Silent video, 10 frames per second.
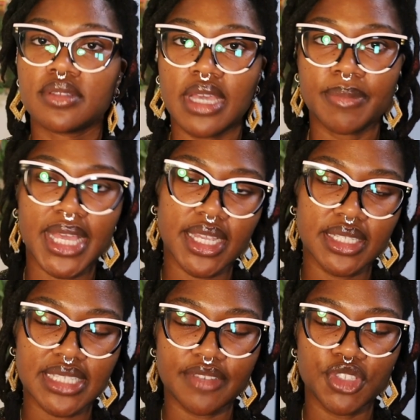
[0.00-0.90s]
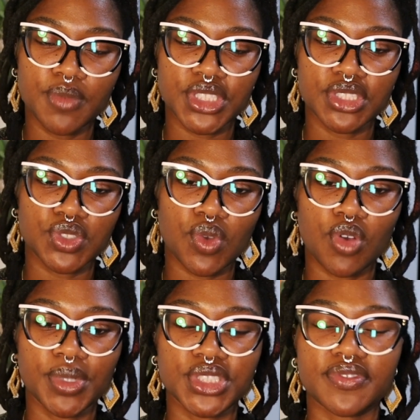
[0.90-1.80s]
I'm not gonna dive too much into a
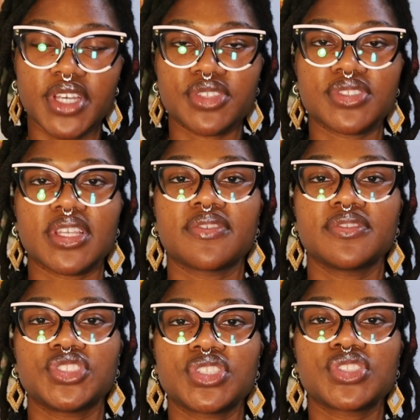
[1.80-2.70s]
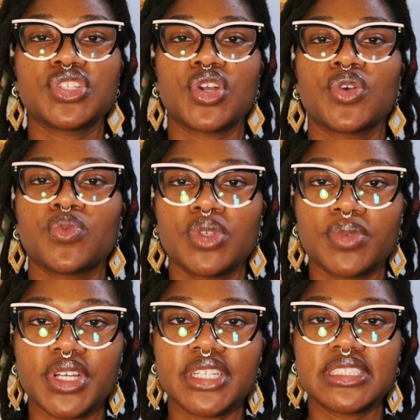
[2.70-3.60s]
whole bunch of other stuff. Just know we
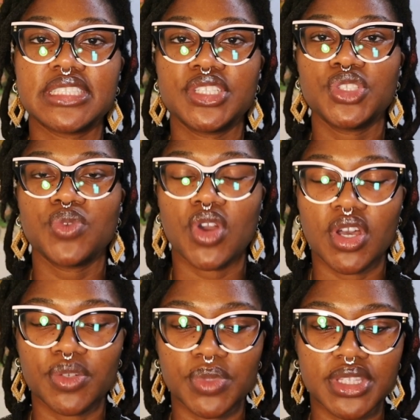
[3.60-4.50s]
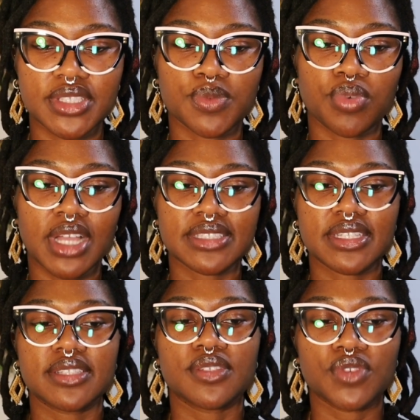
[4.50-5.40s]
will continue on with this
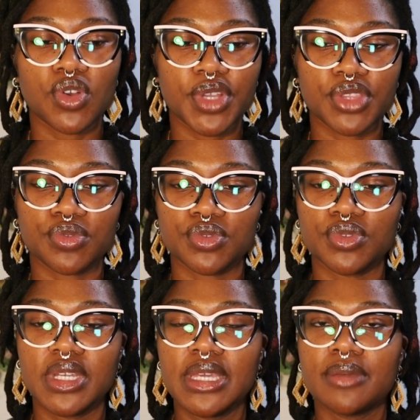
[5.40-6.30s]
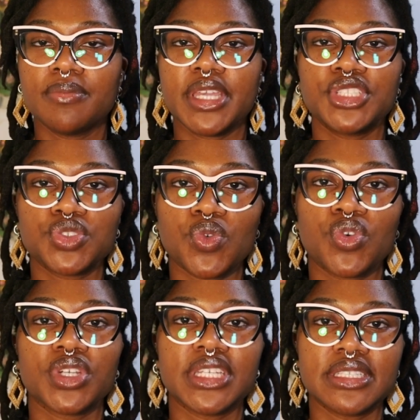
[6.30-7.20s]
process of going through major
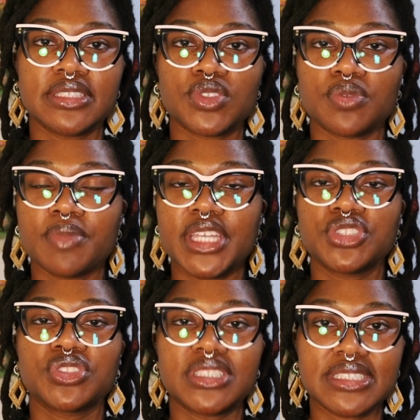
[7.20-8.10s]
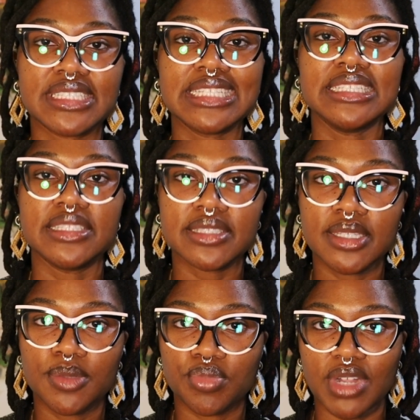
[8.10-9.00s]
organs or major disease
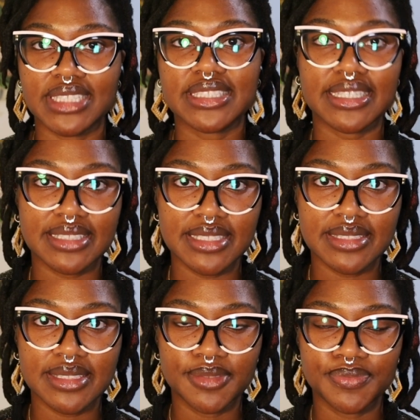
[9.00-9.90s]
processes.